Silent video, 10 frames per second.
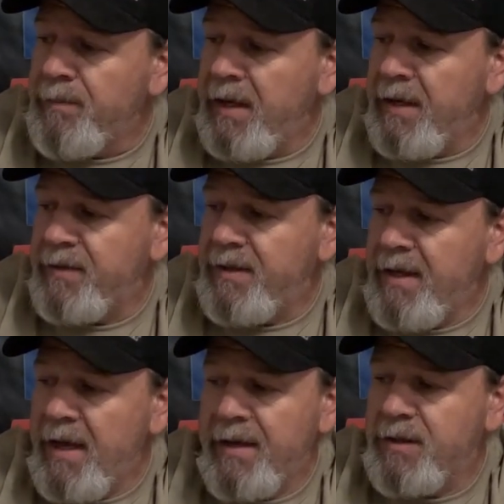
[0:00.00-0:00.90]
But it's
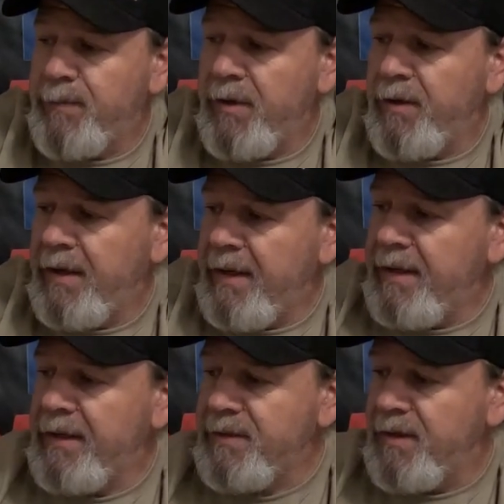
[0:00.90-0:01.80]
the Expert, and
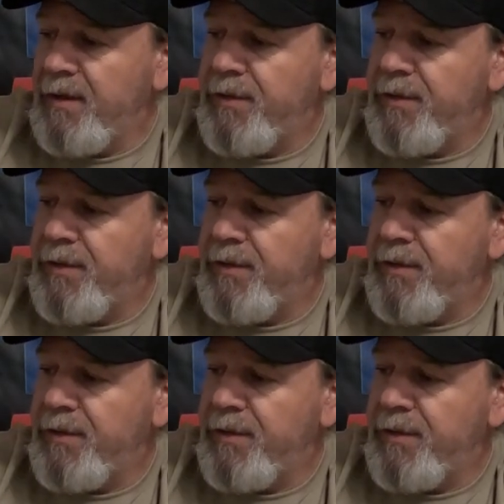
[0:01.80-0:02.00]
it is the